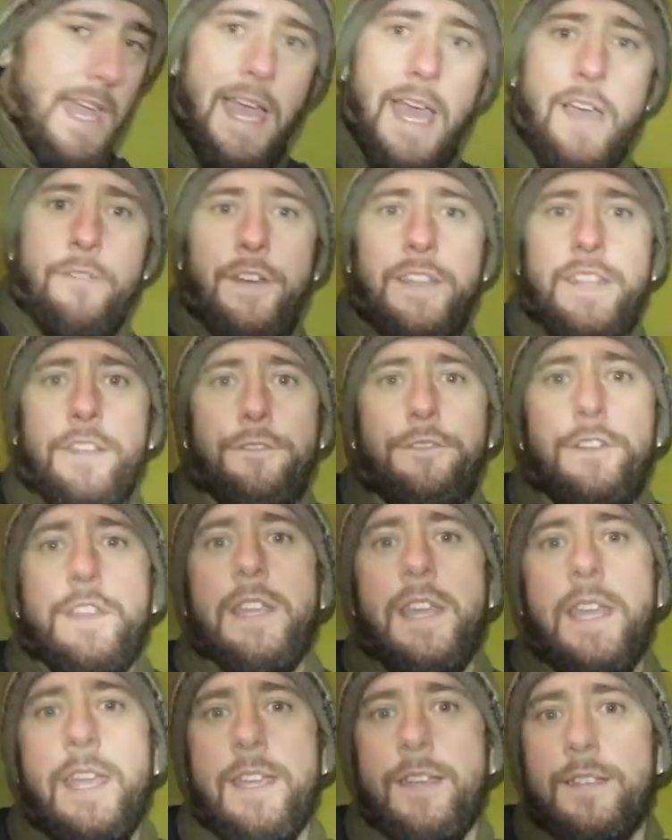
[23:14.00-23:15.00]
I've had it for
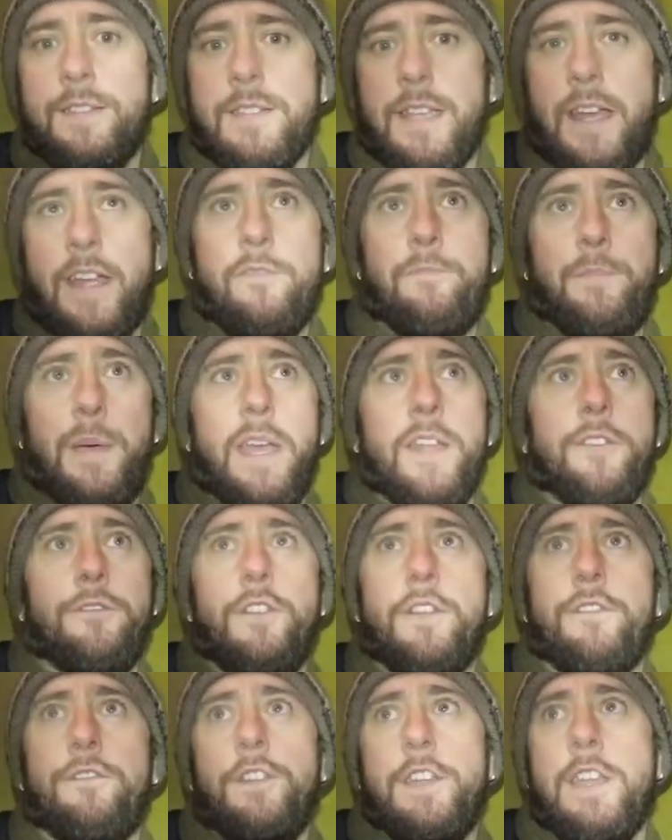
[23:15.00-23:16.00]
years. I've paid
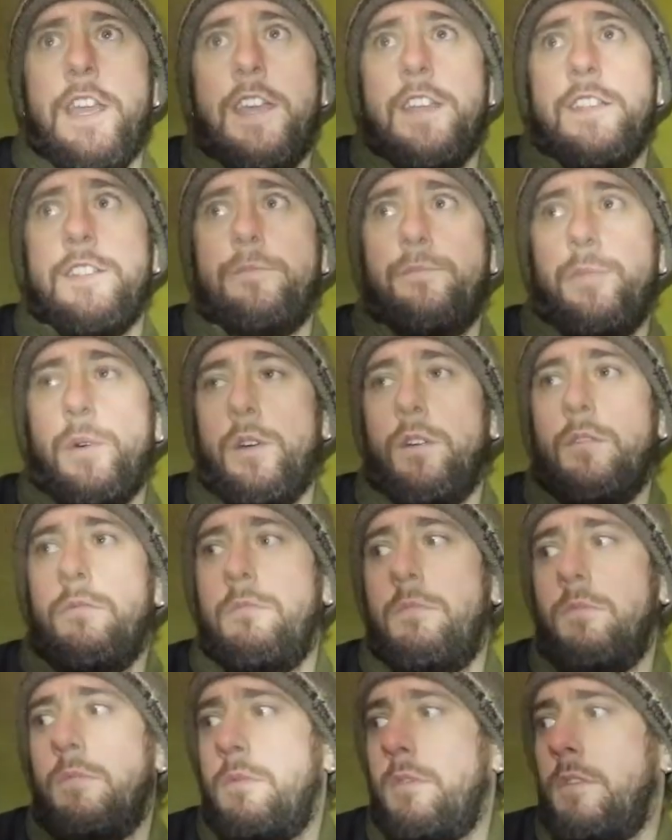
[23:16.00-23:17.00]
for it for years, but
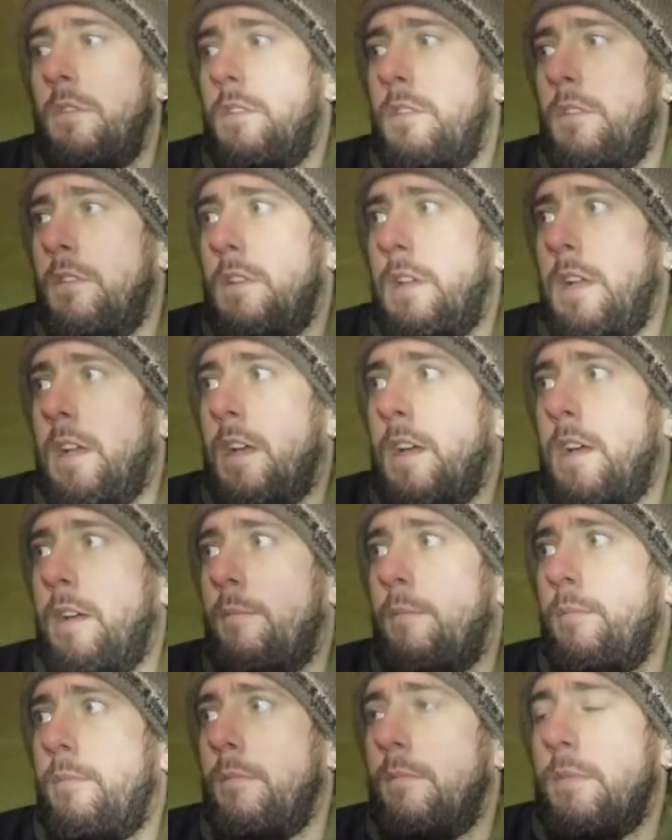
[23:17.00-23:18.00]

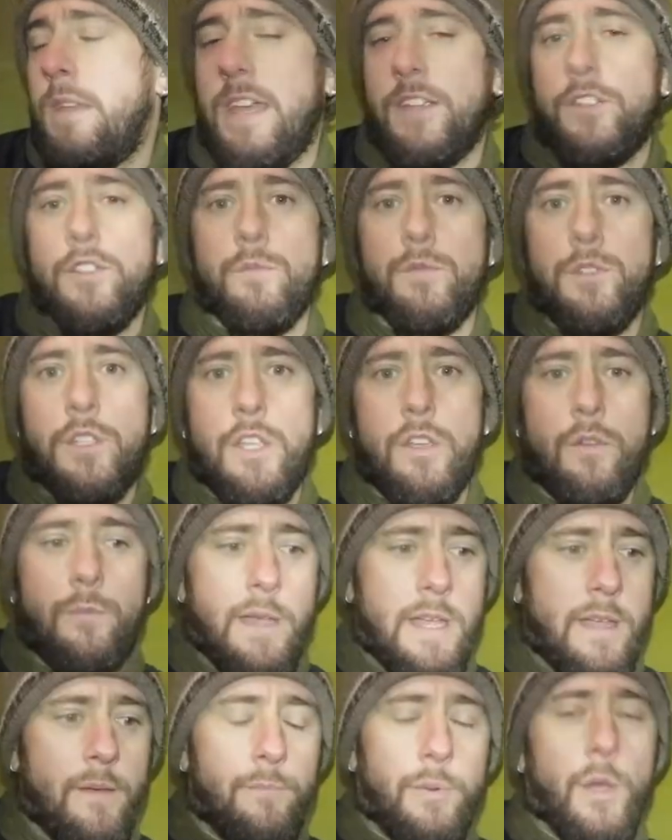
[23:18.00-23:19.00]
um, yeah, it's up to you,
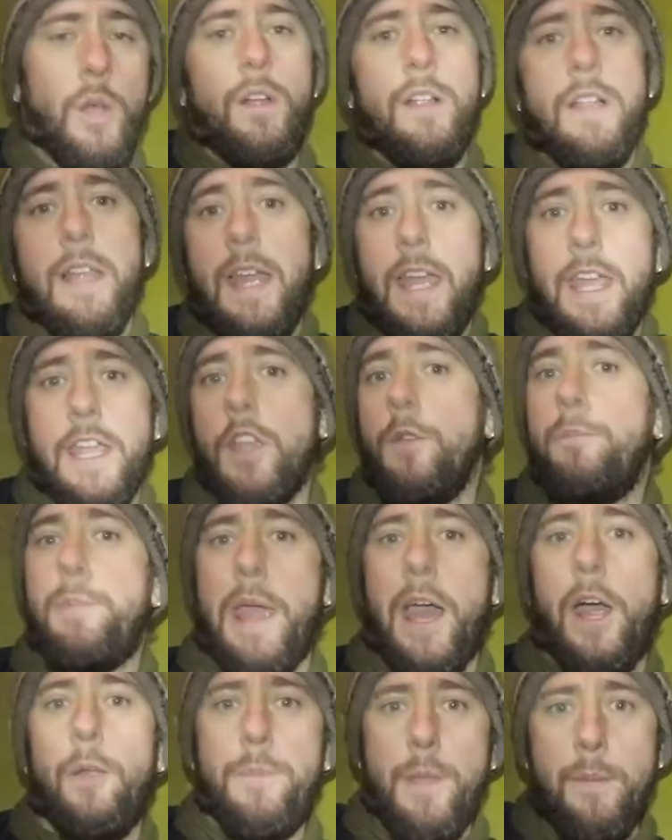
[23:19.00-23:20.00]
mate. But you'd
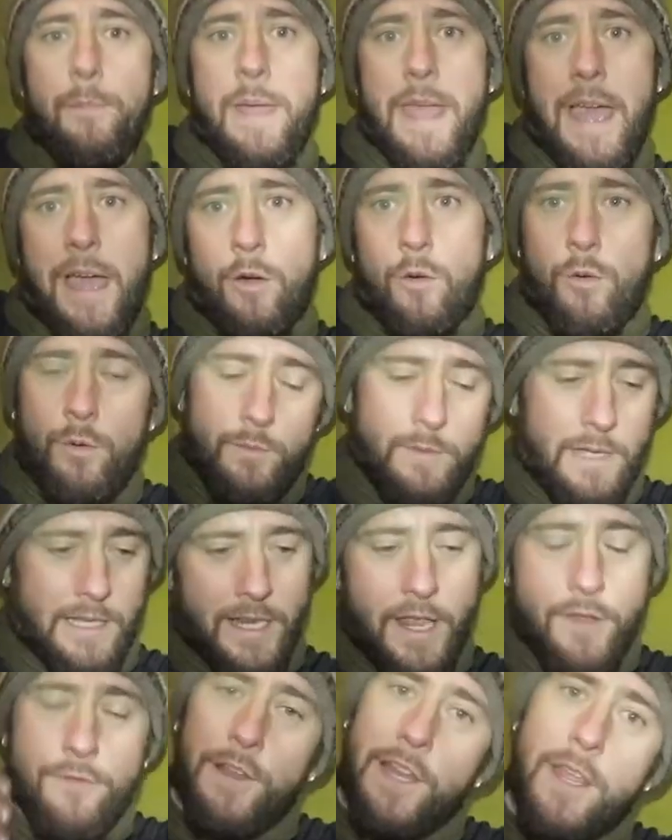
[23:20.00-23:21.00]
be helping me out. I'll
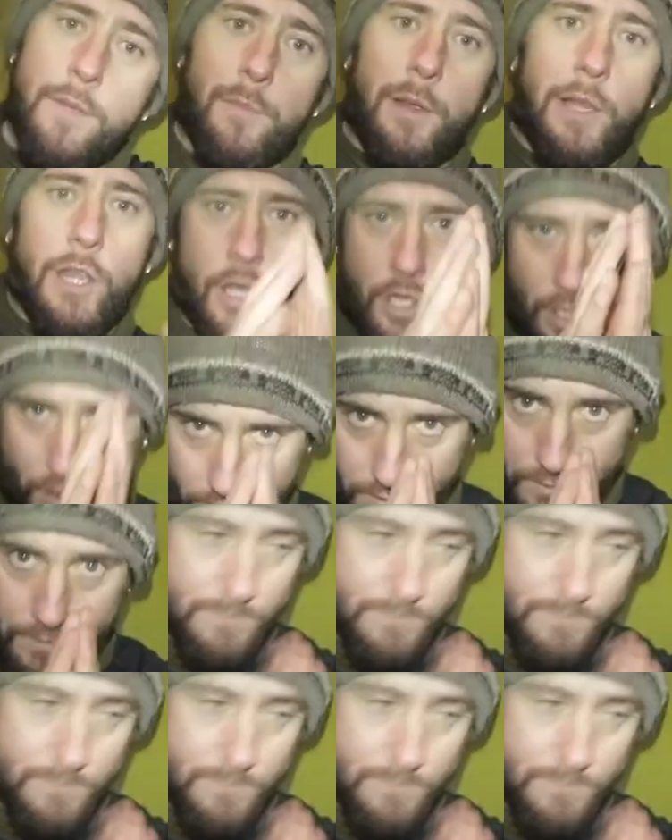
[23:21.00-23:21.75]
leave a link below.